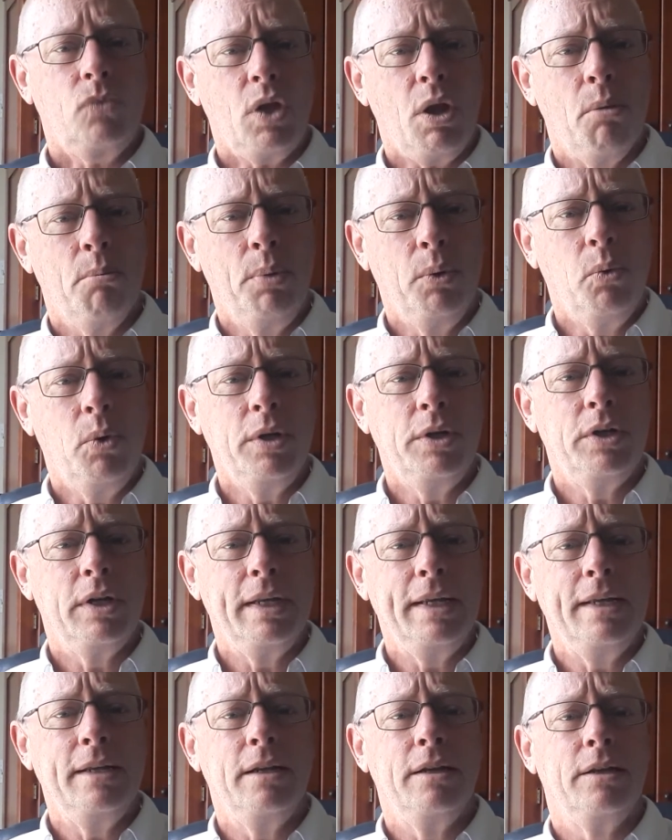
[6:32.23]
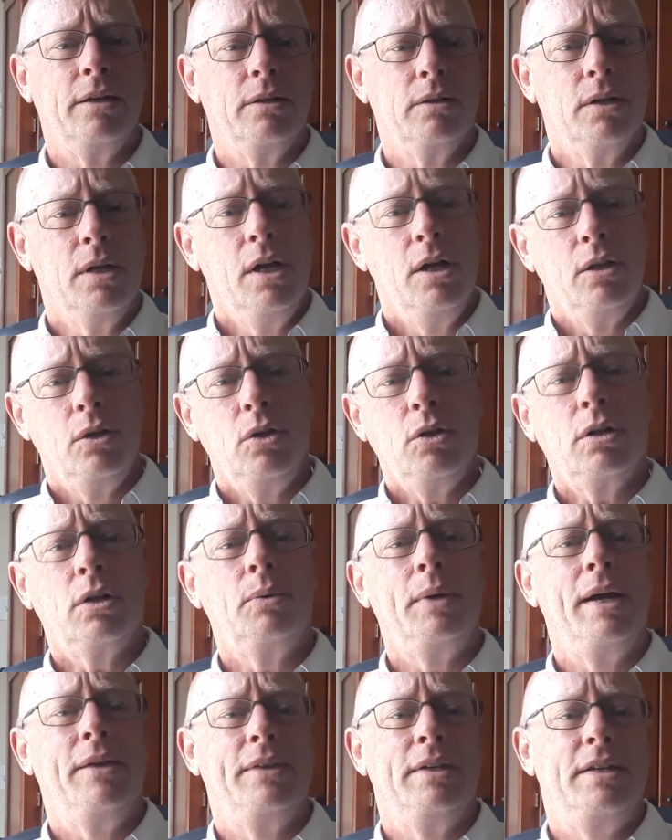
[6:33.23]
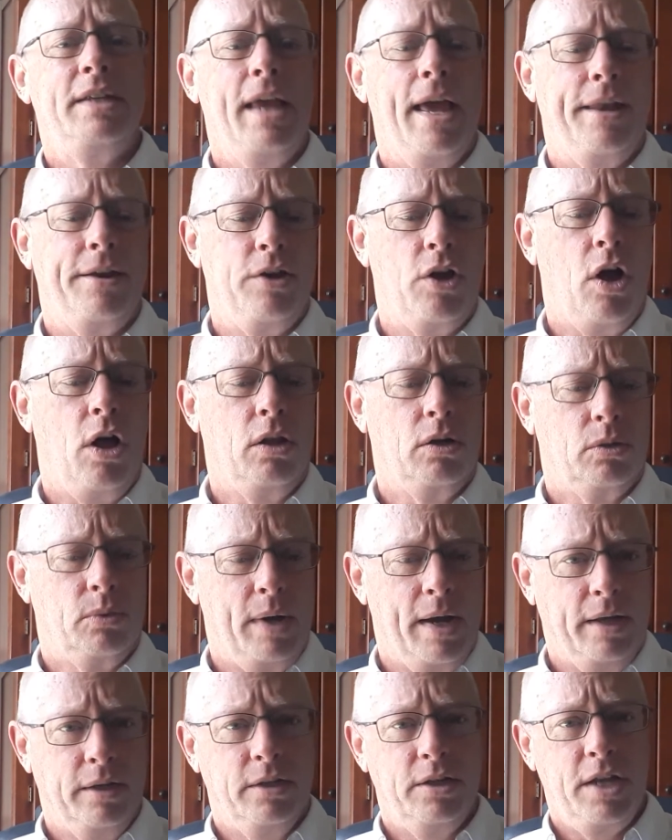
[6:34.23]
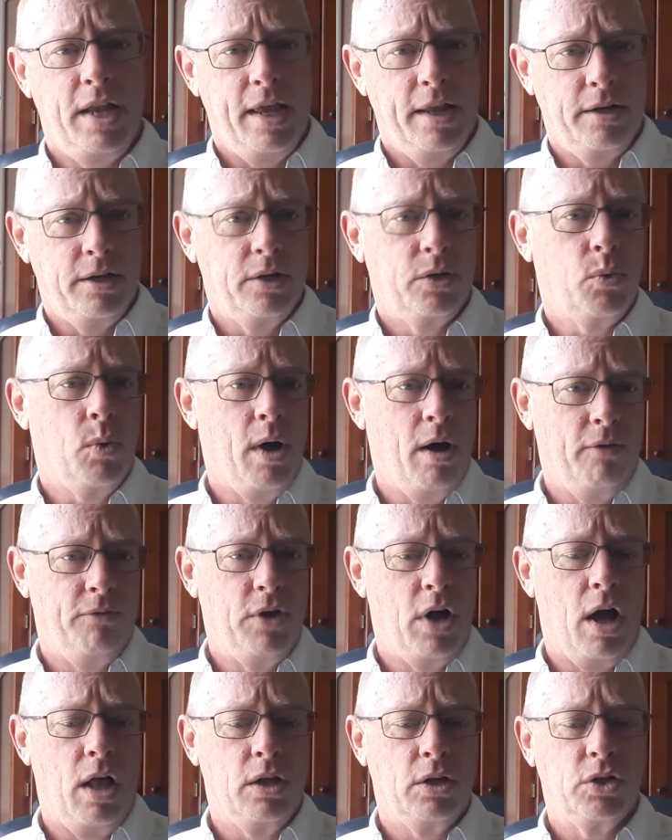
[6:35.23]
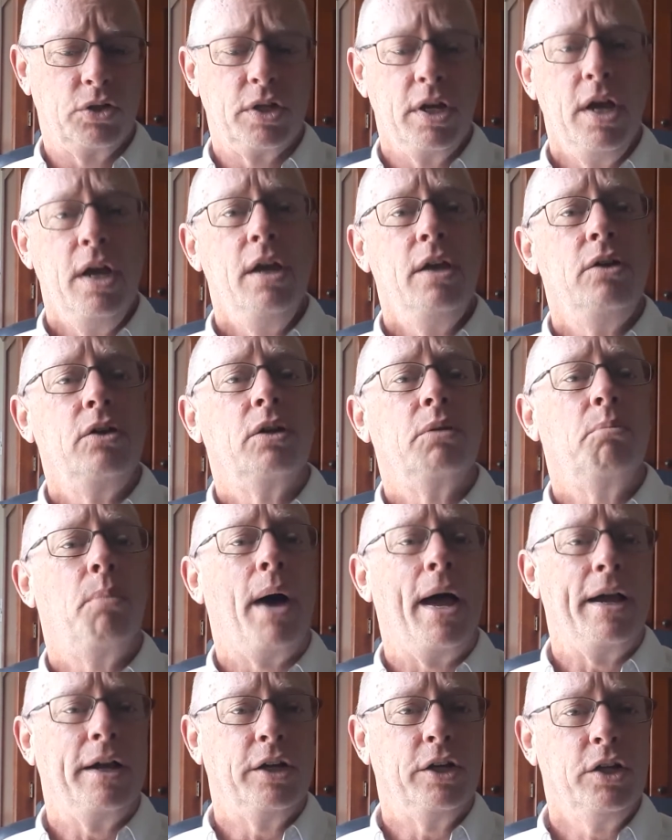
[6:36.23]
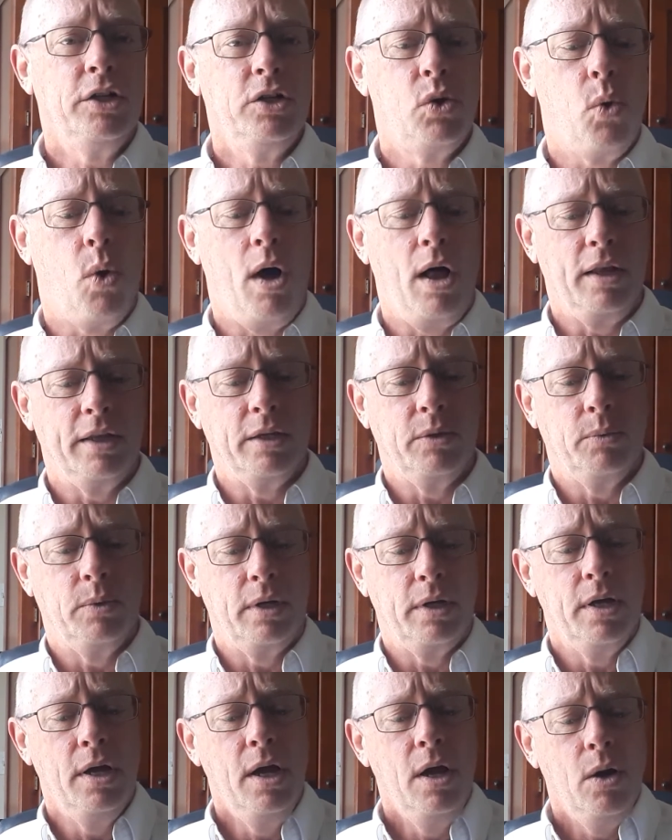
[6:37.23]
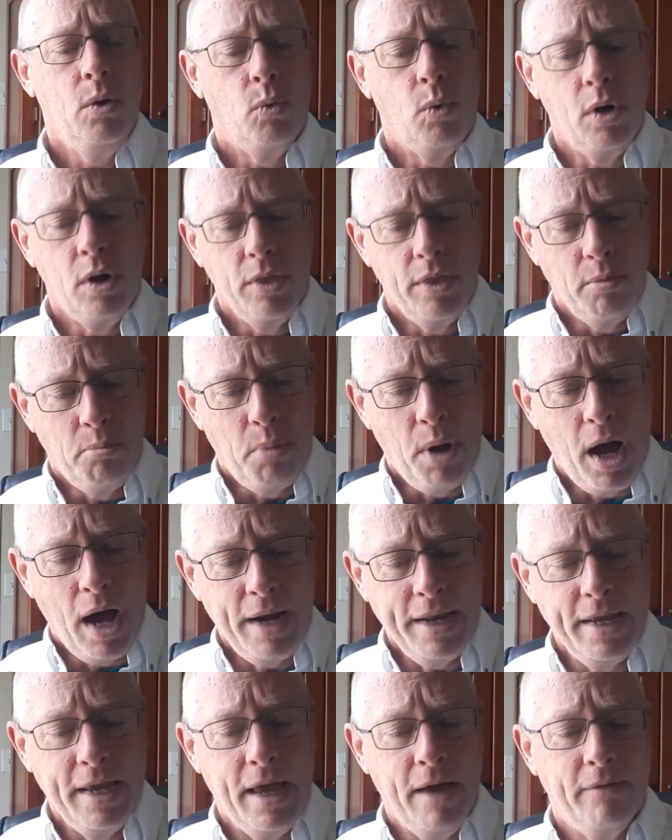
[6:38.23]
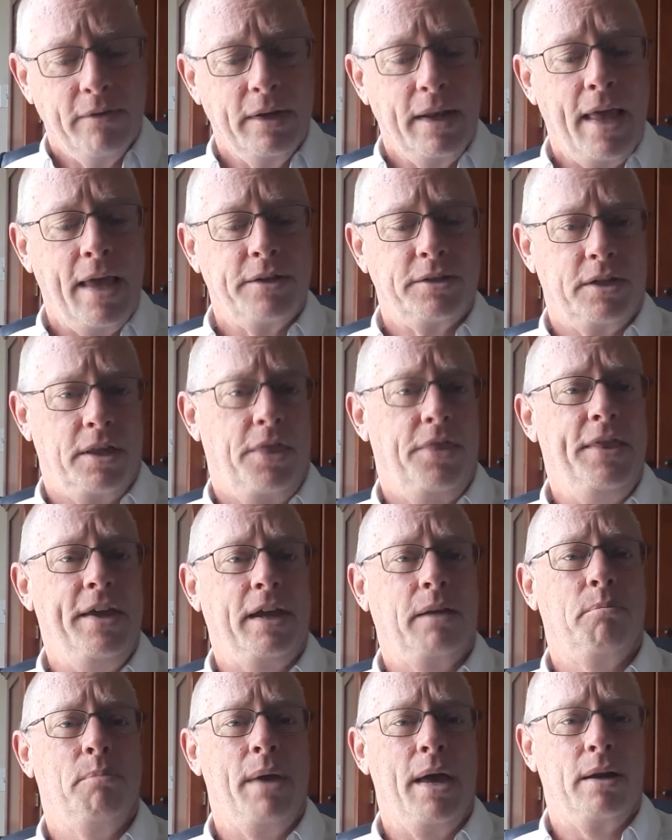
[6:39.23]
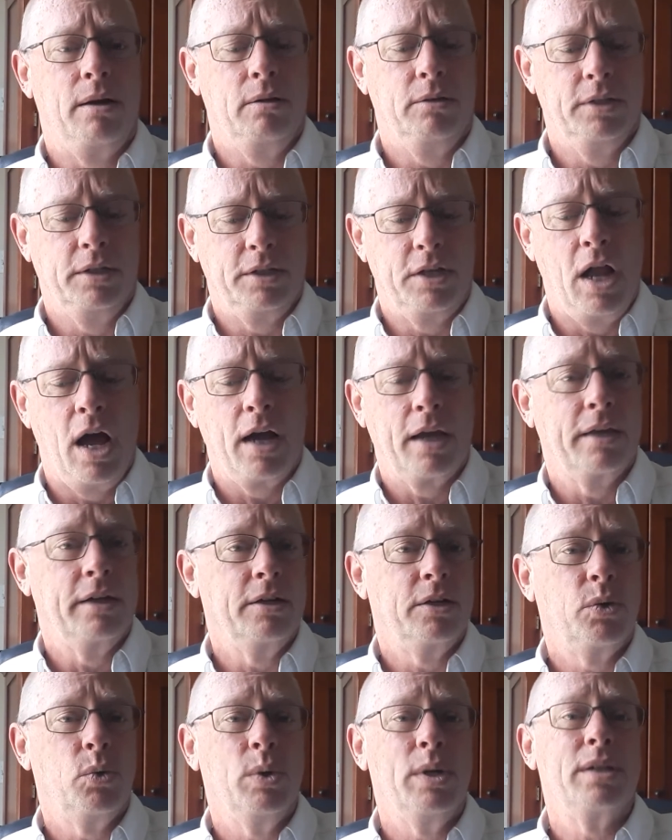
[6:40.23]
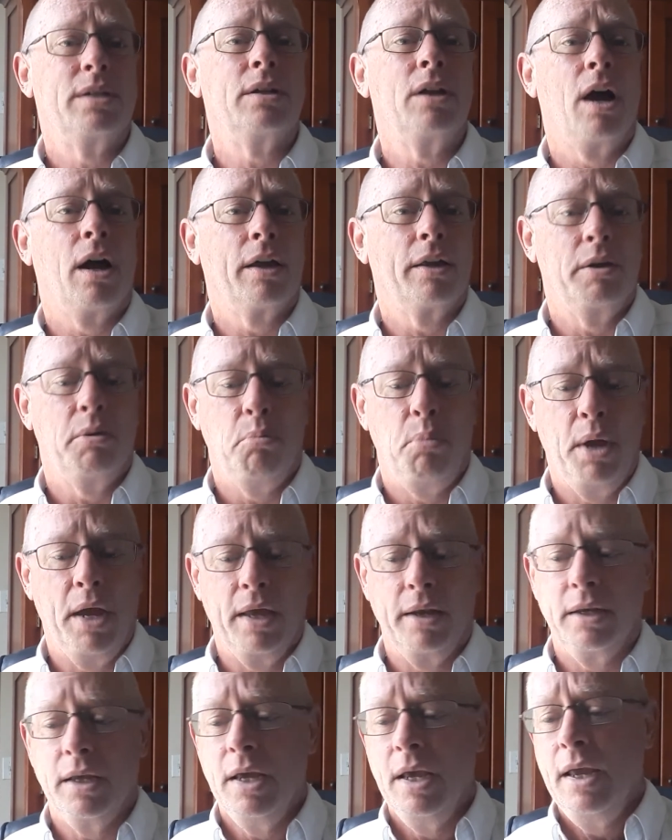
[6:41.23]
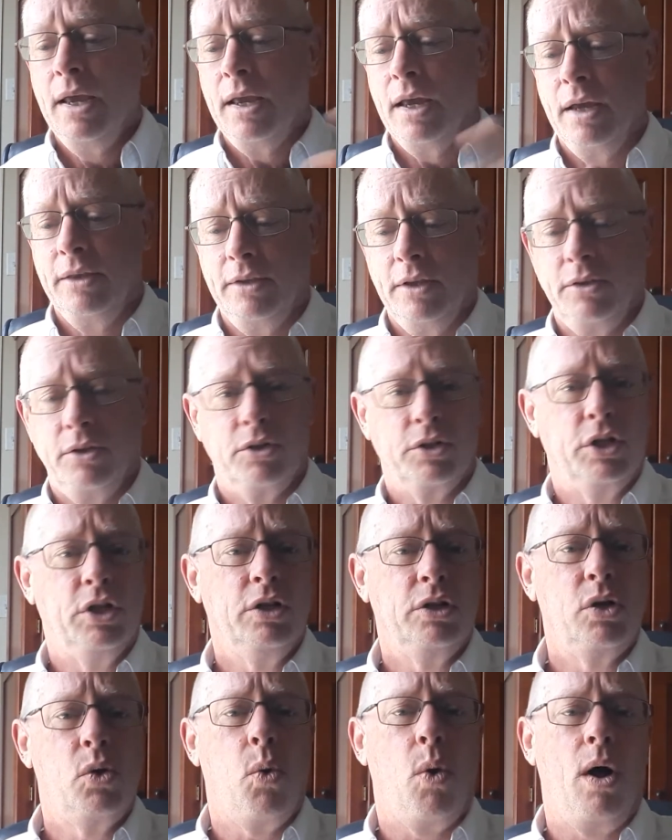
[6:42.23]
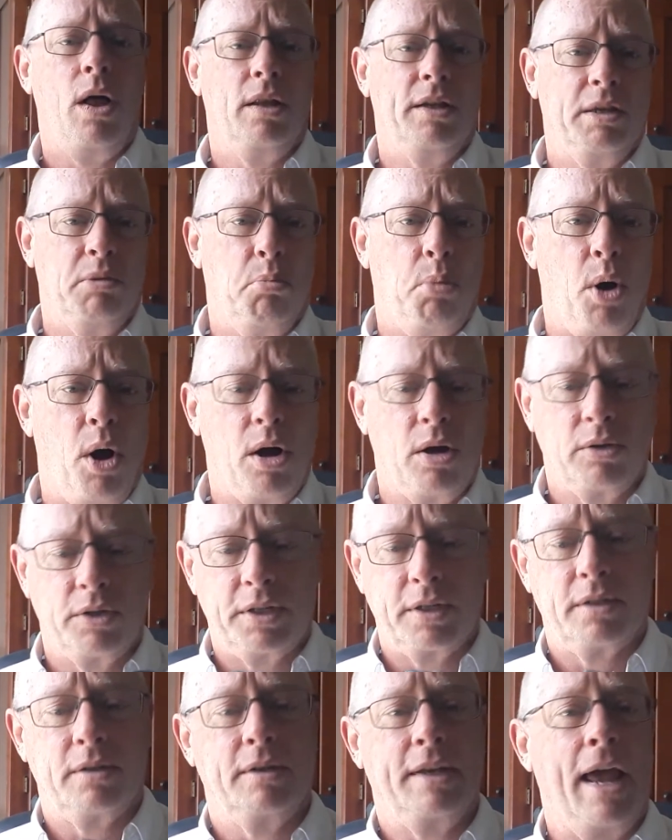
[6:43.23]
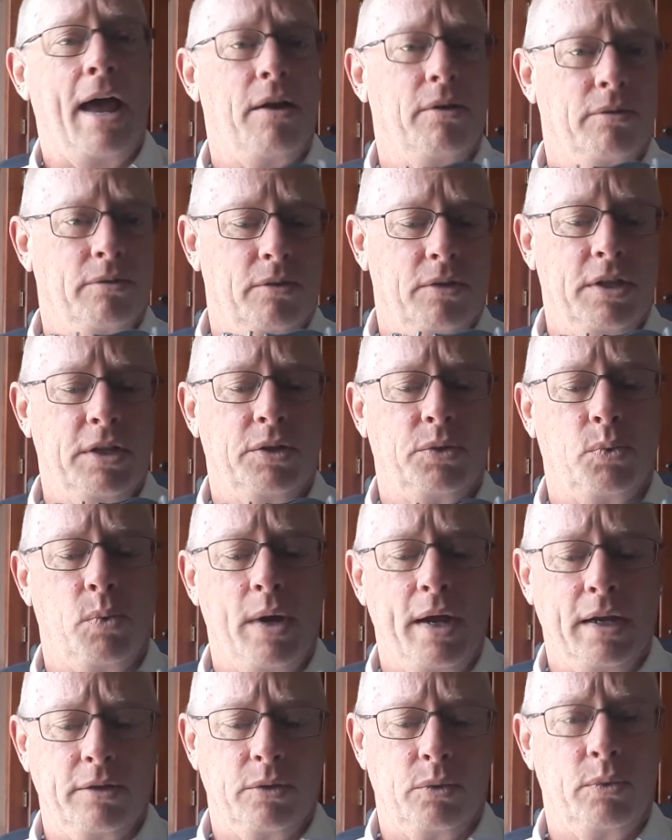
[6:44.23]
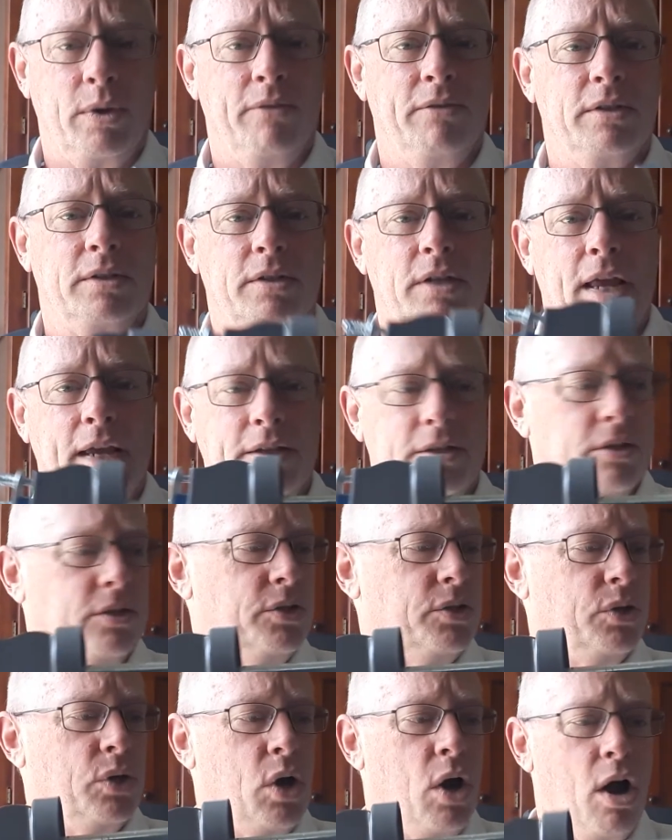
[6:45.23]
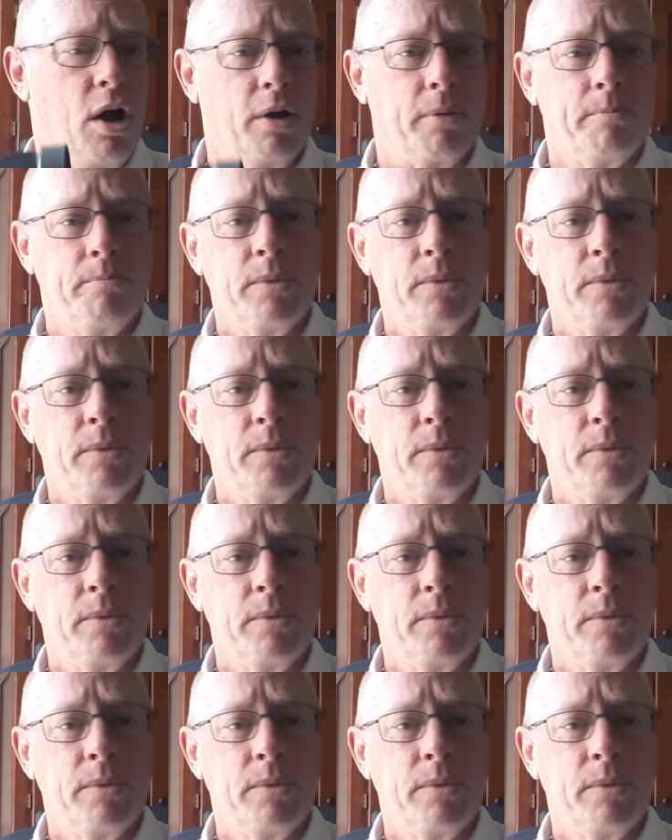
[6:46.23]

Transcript: But what you need to do, look around the $10 range, $10 to $12. You can buy a good quality one where the body of it has a thick metal that's not going to twist, not going to bend. And then there's good quality parts down this way and the rivet's nice and strong.